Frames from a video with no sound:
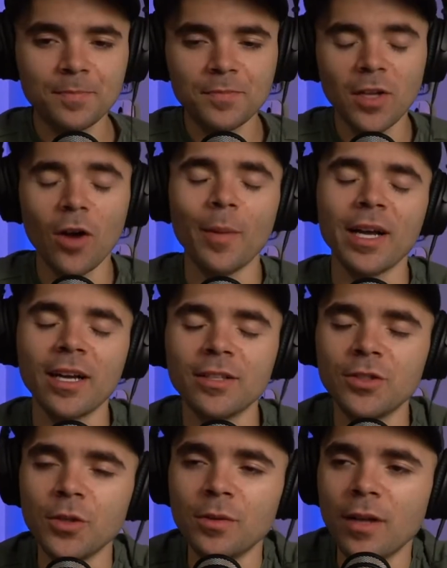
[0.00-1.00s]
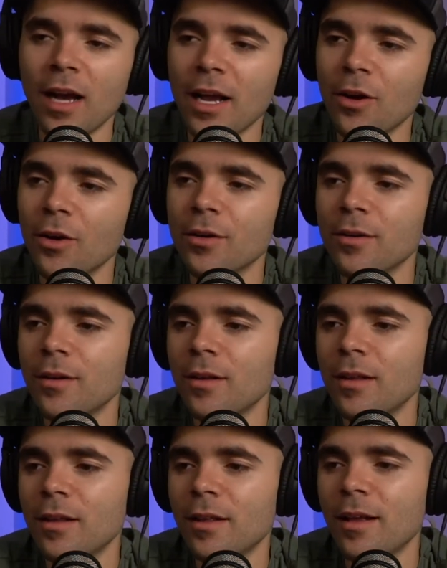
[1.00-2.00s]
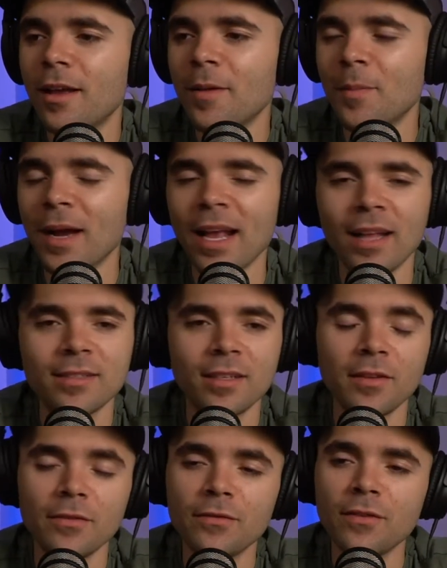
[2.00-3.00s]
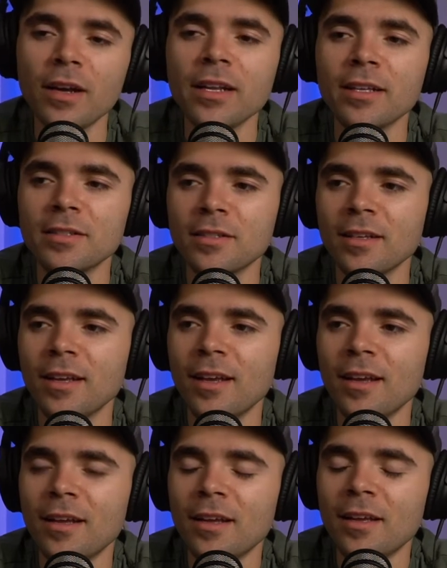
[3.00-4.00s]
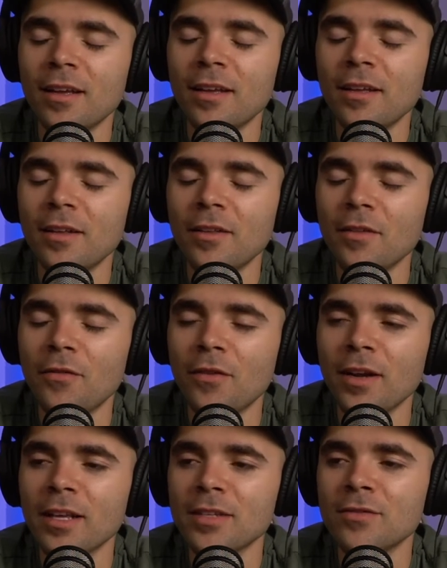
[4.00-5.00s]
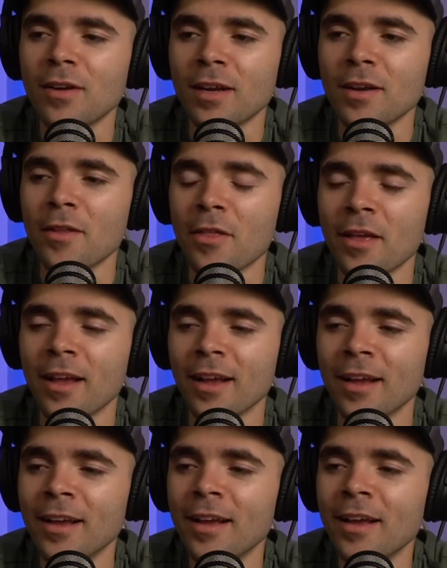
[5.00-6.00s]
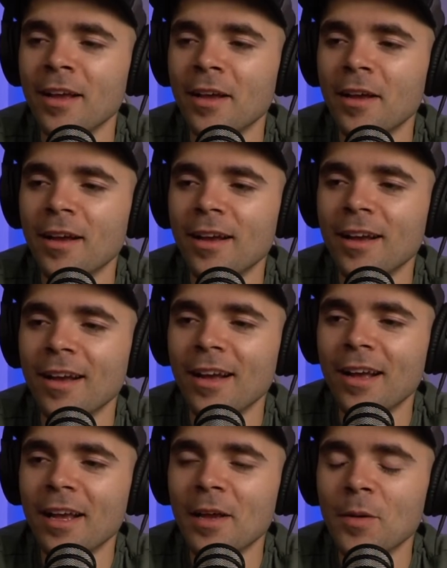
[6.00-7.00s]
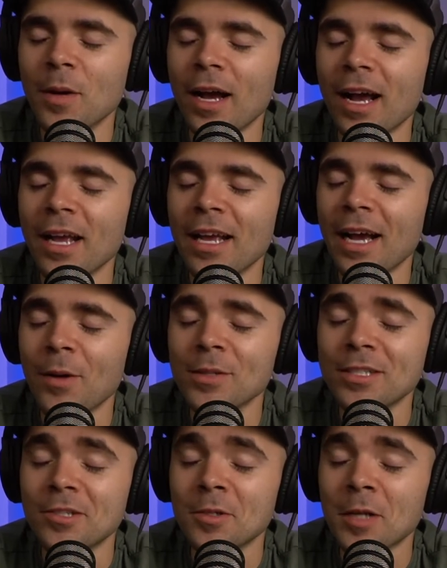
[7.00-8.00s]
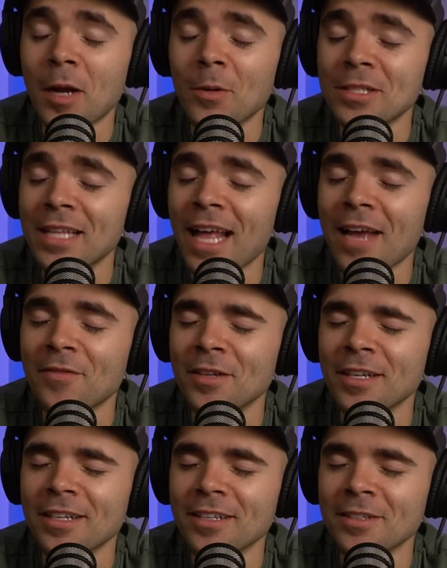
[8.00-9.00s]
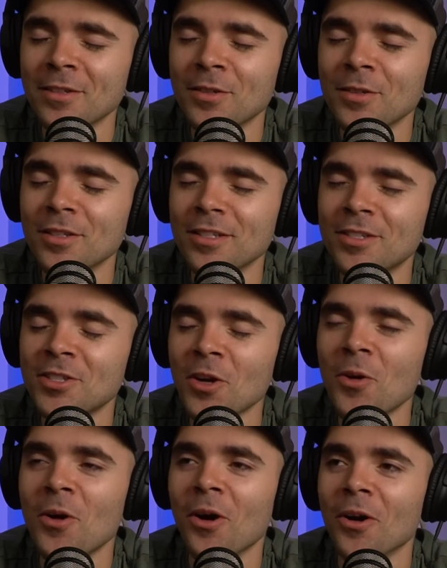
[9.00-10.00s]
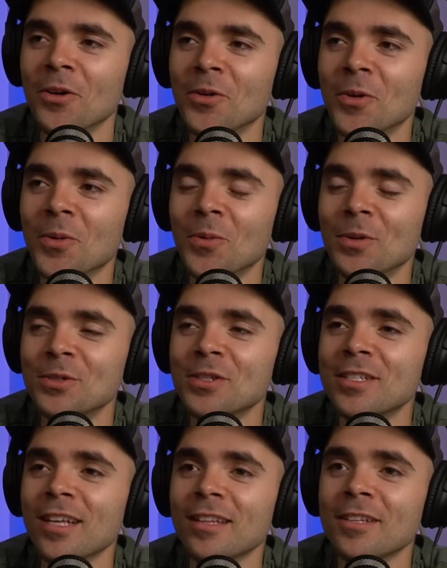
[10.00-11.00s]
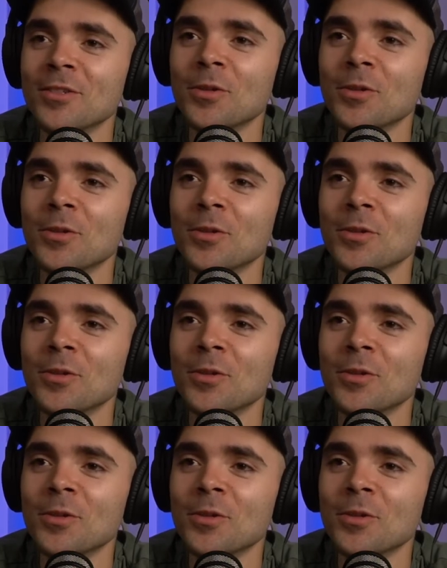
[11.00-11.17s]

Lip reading: Oh my God, dude. I heard my aunt said the funniest fucking thing. I was laughing so hard when she said this.